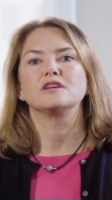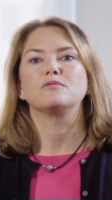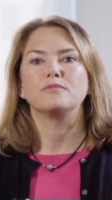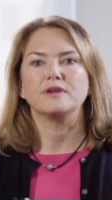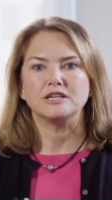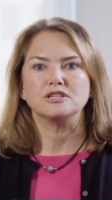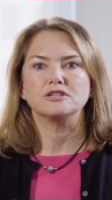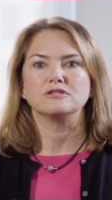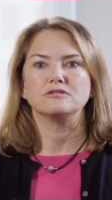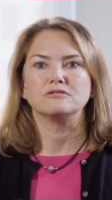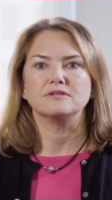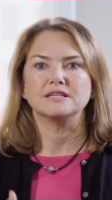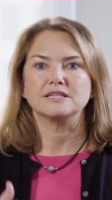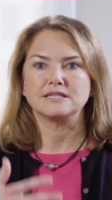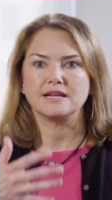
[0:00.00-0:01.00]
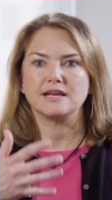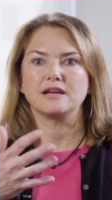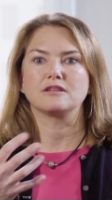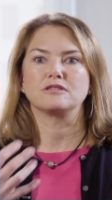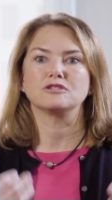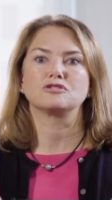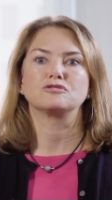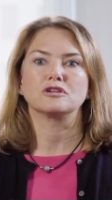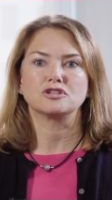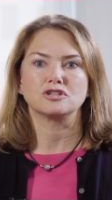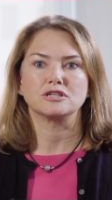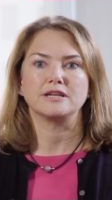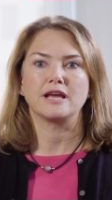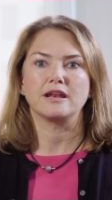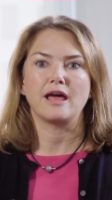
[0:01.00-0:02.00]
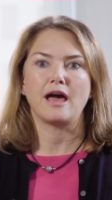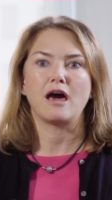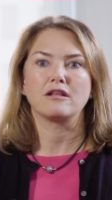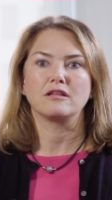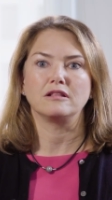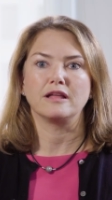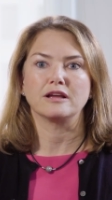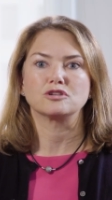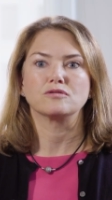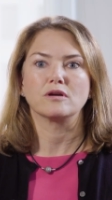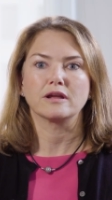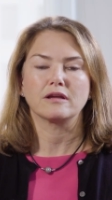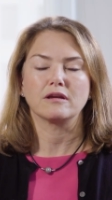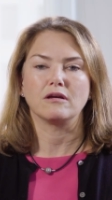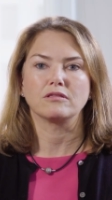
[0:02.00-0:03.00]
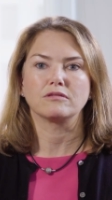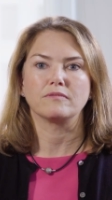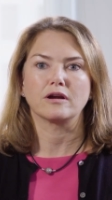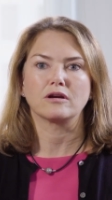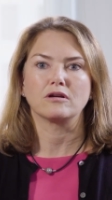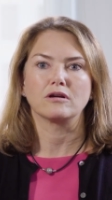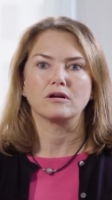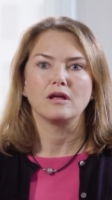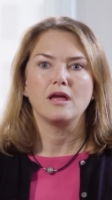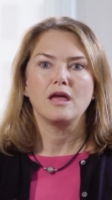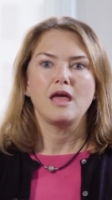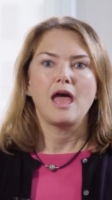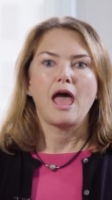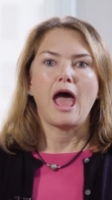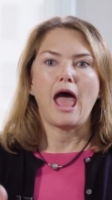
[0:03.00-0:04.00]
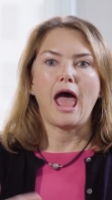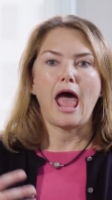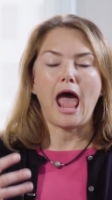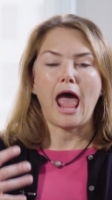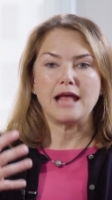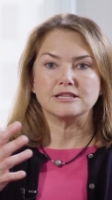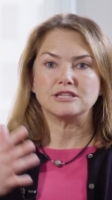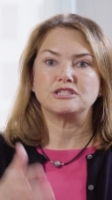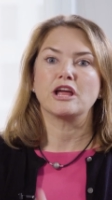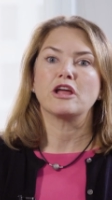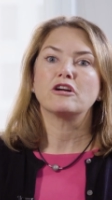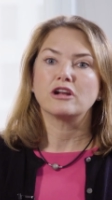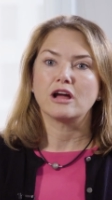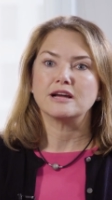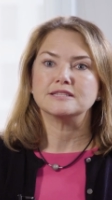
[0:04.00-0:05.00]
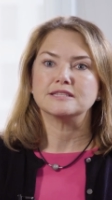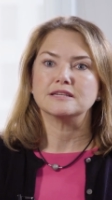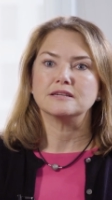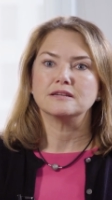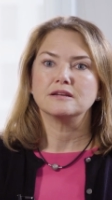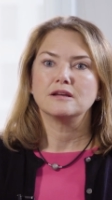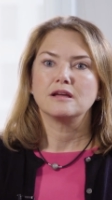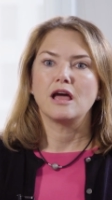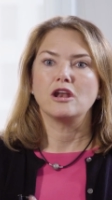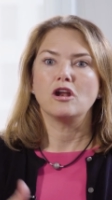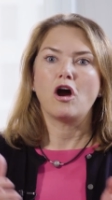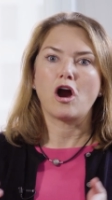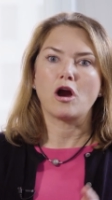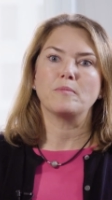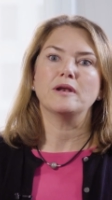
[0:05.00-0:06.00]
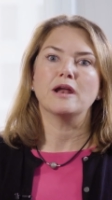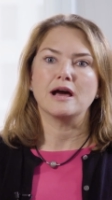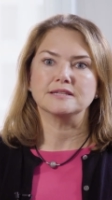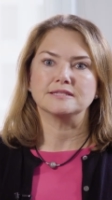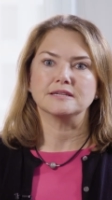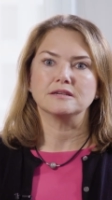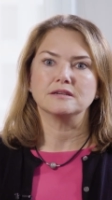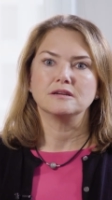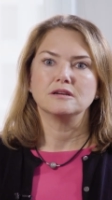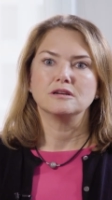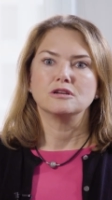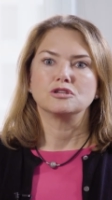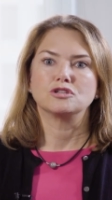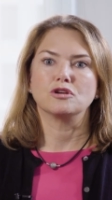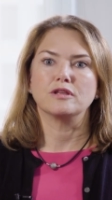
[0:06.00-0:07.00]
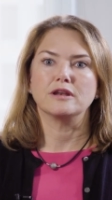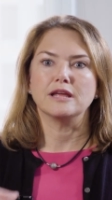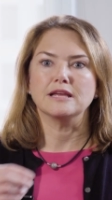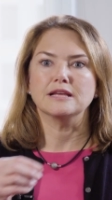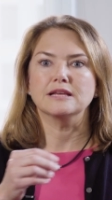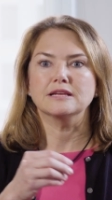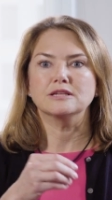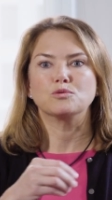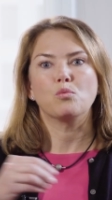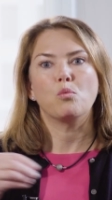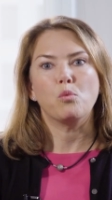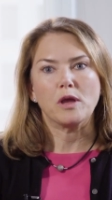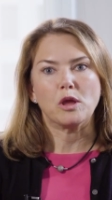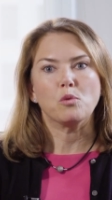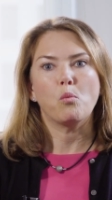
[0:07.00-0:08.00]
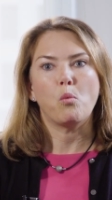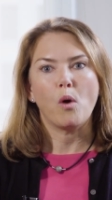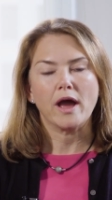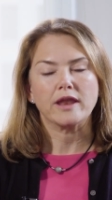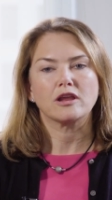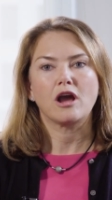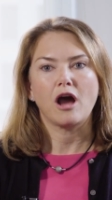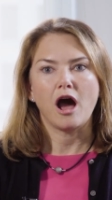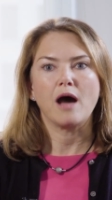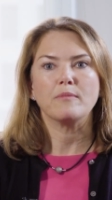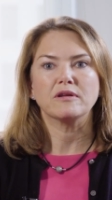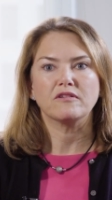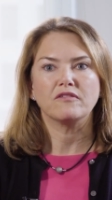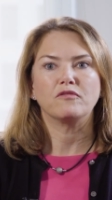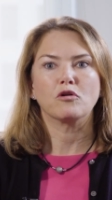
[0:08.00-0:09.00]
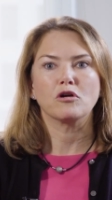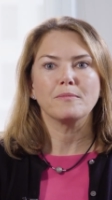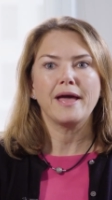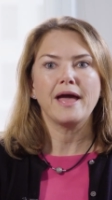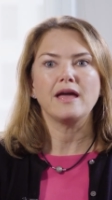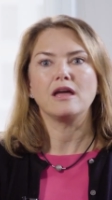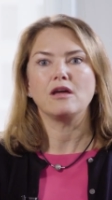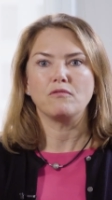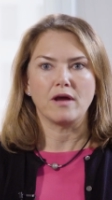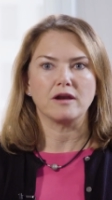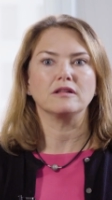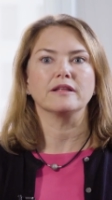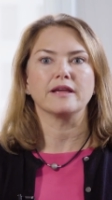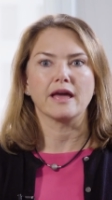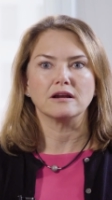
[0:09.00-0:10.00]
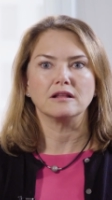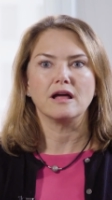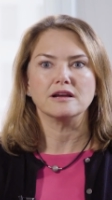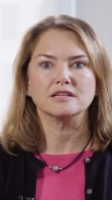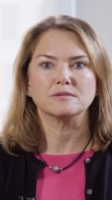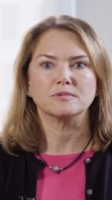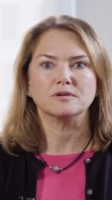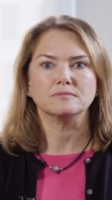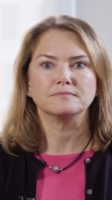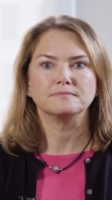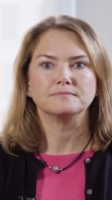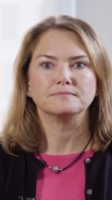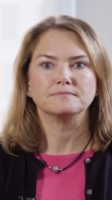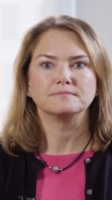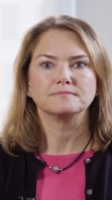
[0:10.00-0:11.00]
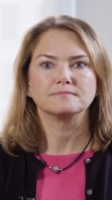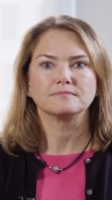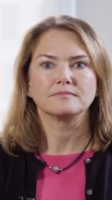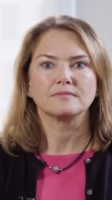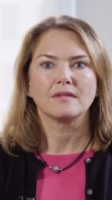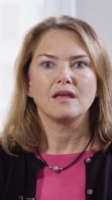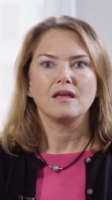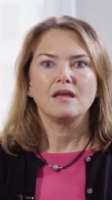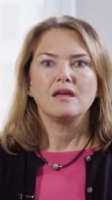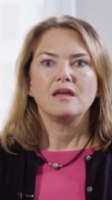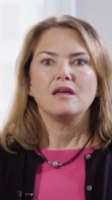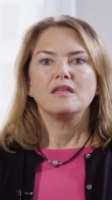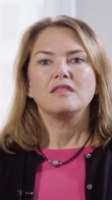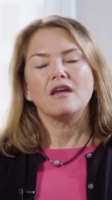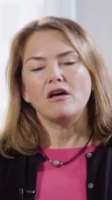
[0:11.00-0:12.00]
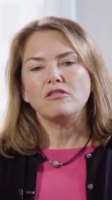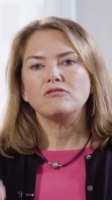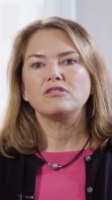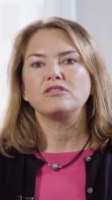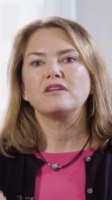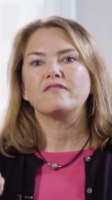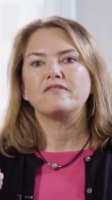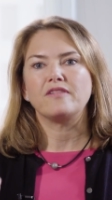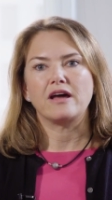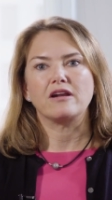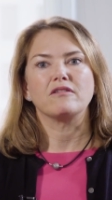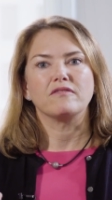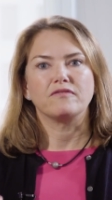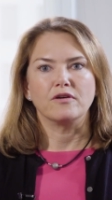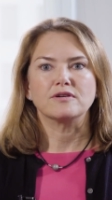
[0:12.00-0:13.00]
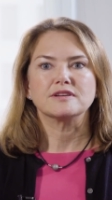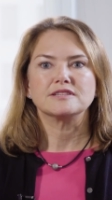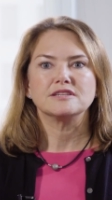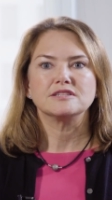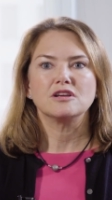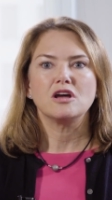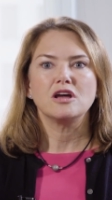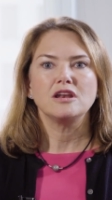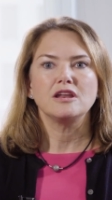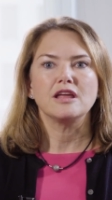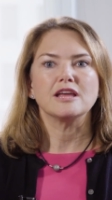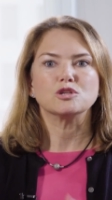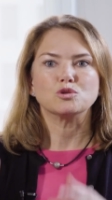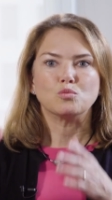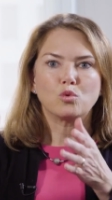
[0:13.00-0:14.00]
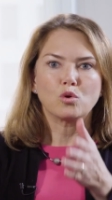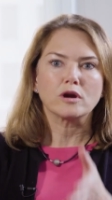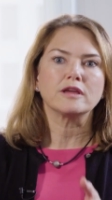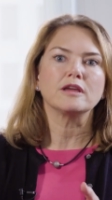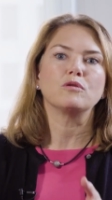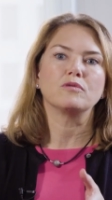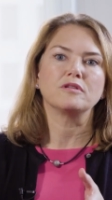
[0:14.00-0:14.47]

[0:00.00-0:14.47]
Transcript: thing we do is take the structured data out of the electronic health record and standardize it and harmonize it so that it is in one common format and readily analyzable. The other thing Flatiron focuses on is working